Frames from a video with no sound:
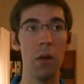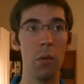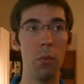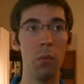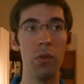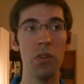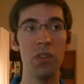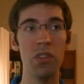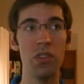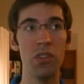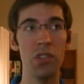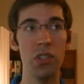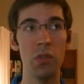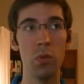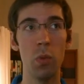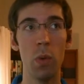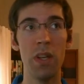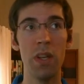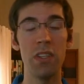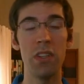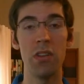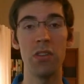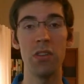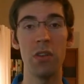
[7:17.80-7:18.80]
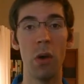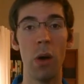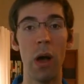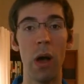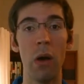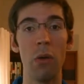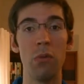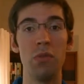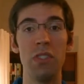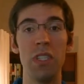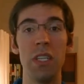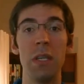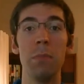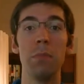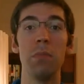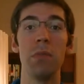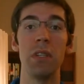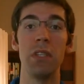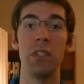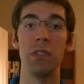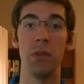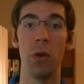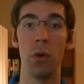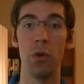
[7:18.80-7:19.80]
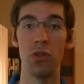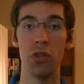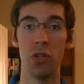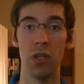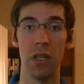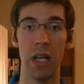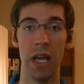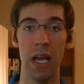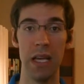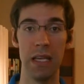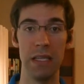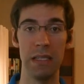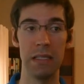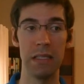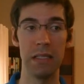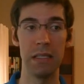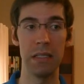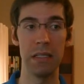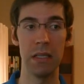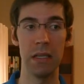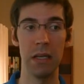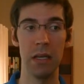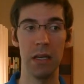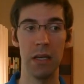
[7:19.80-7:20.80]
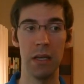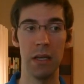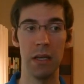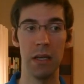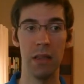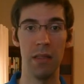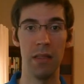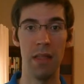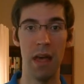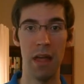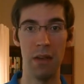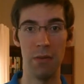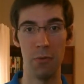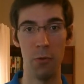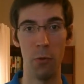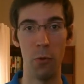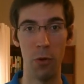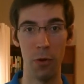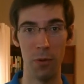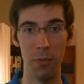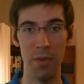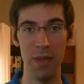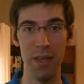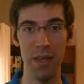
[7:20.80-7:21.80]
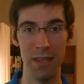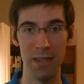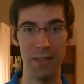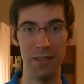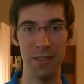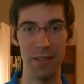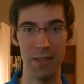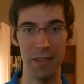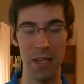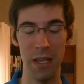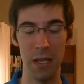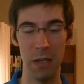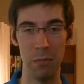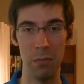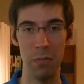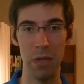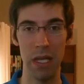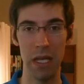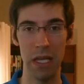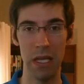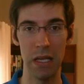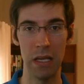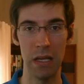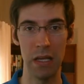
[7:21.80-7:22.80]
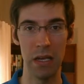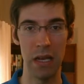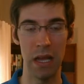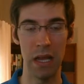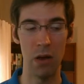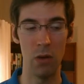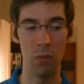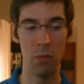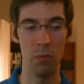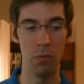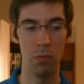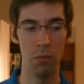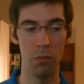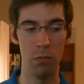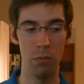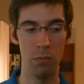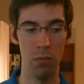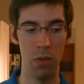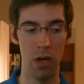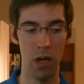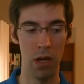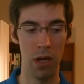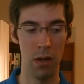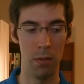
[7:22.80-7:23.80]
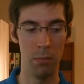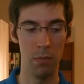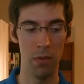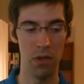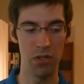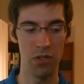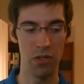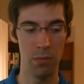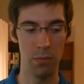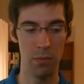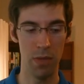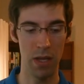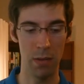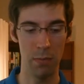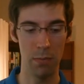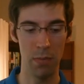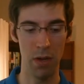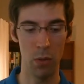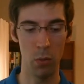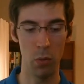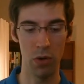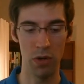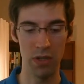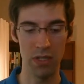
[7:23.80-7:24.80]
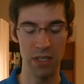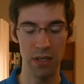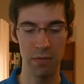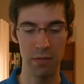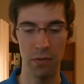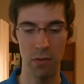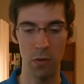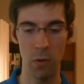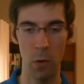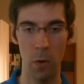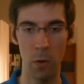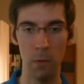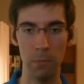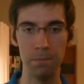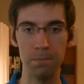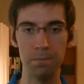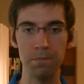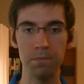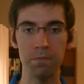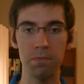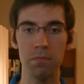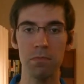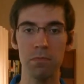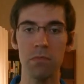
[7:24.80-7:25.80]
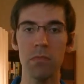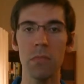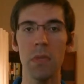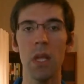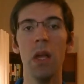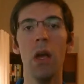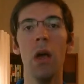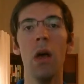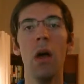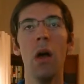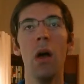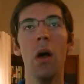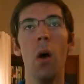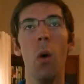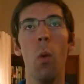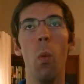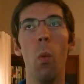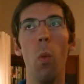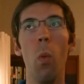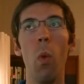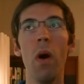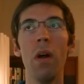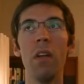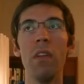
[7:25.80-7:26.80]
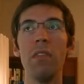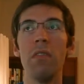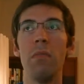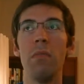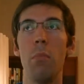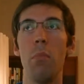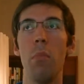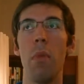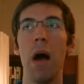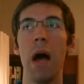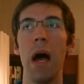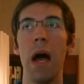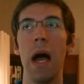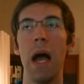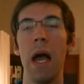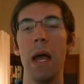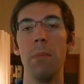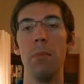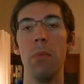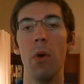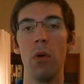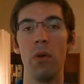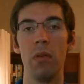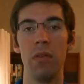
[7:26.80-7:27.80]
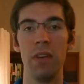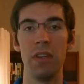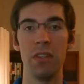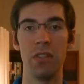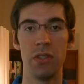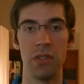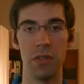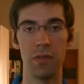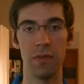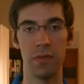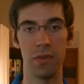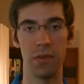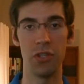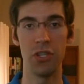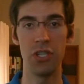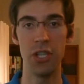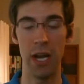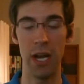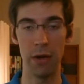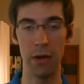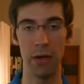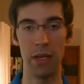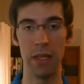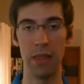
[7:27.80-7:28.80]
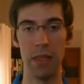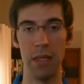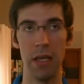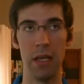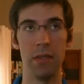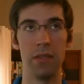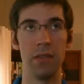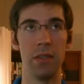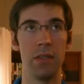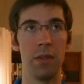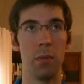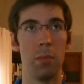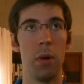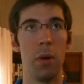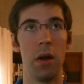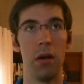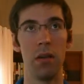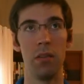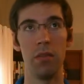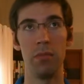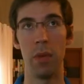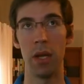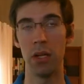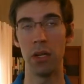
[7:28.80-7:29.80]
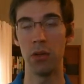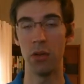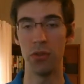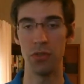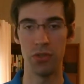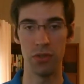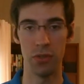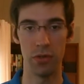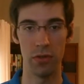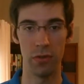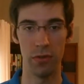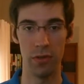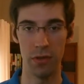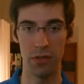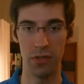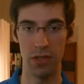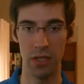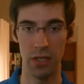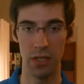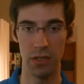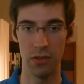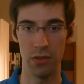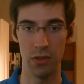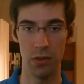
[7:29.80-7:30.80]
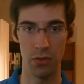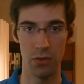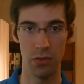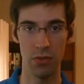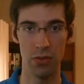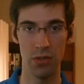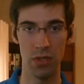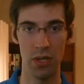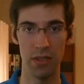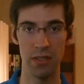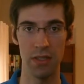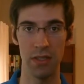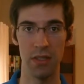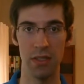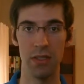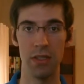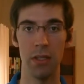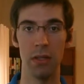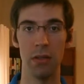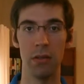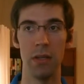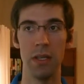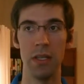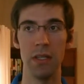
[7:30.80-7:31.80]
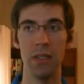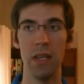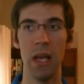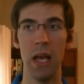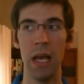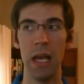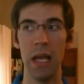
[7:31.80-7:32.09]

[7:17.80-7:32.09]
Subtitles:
which just went to show how deeply socialized that norm is in me and how much it made my work difficult. One of my motivations for sharing this as a part of my Culture, Diversity, and Social Justice series